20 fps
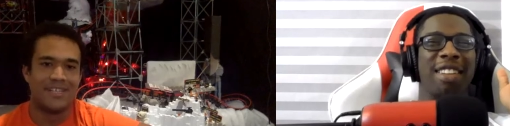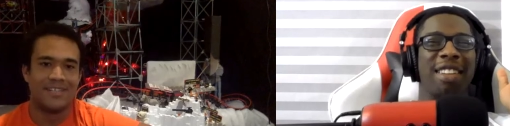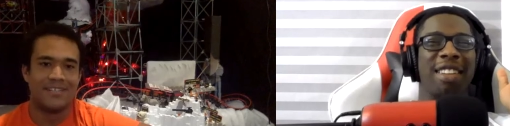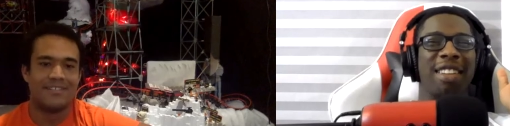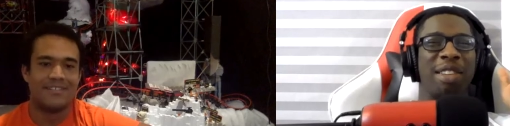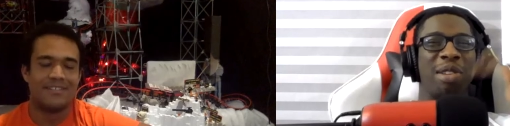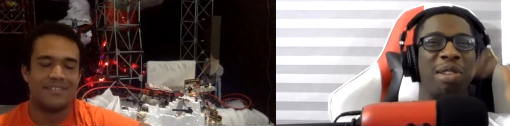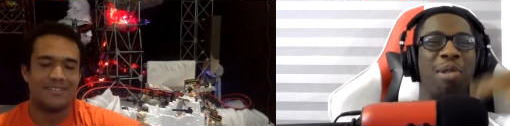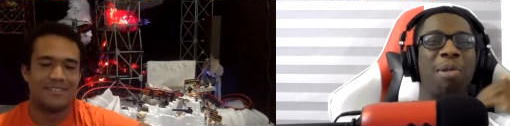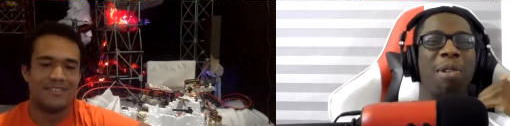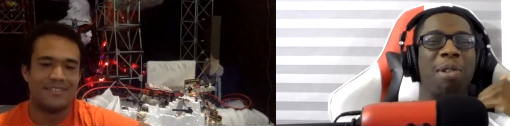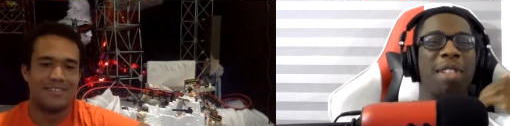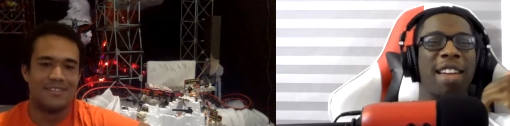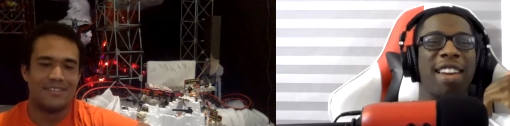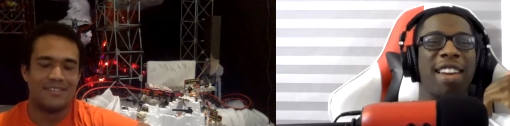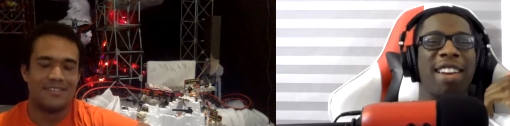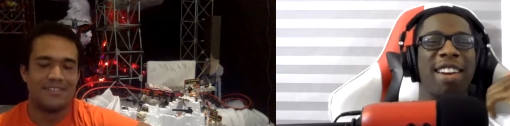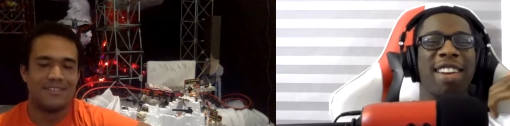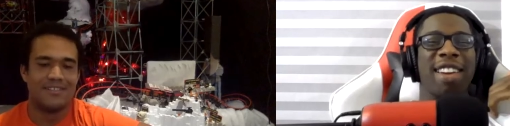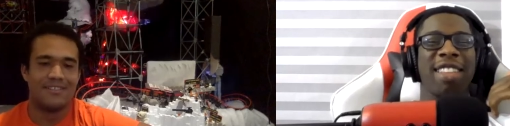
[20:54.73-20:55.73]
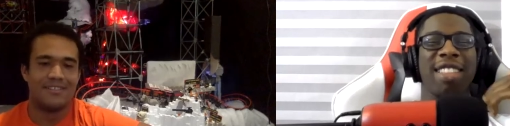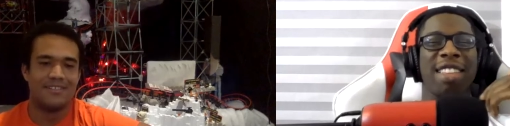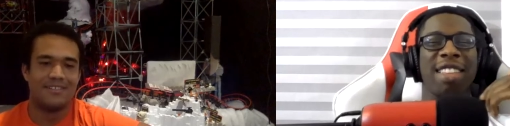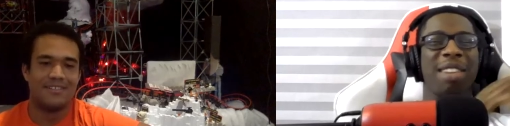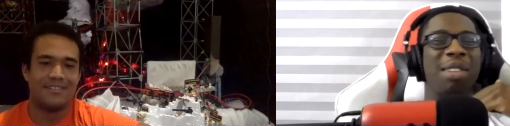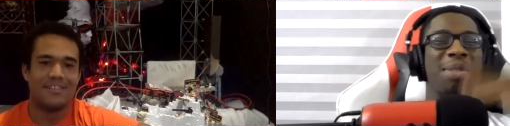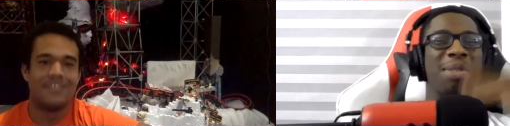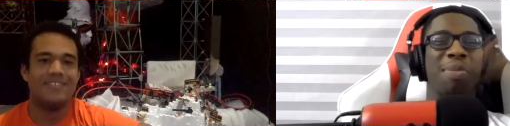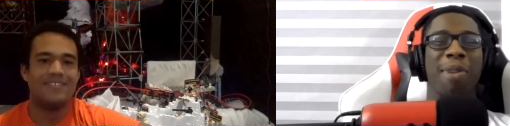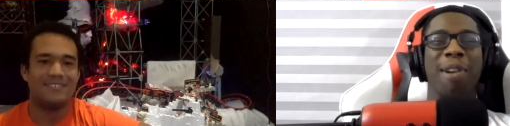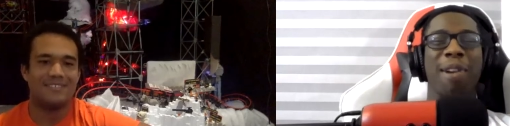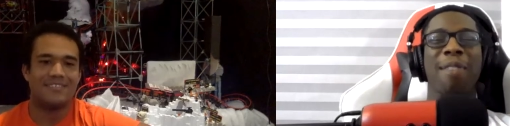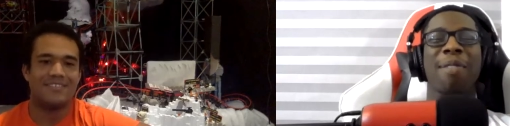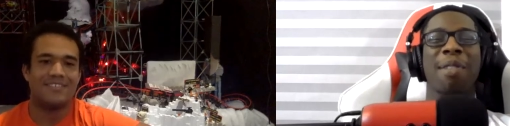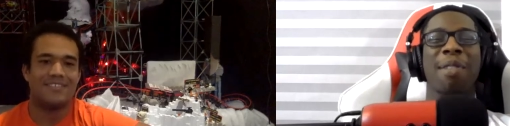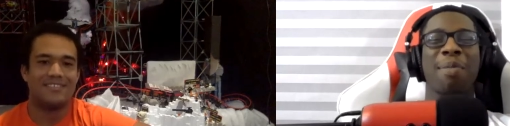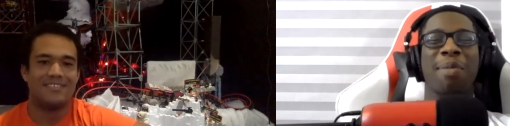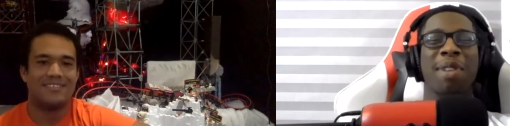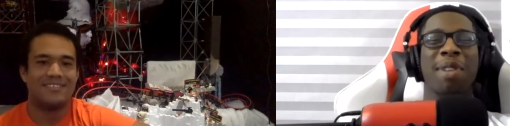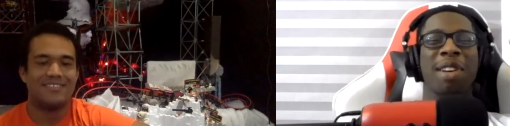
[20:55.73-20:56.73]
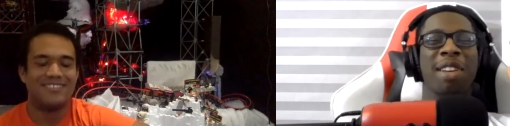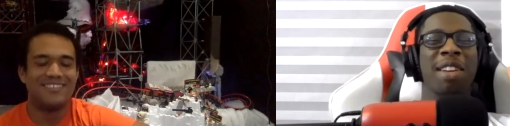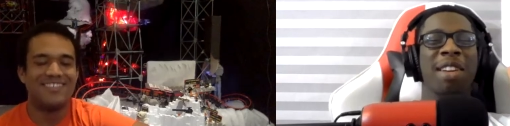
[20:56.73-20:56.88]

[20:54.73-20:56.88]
Speaker 1: and you were that height, then it's perfect. But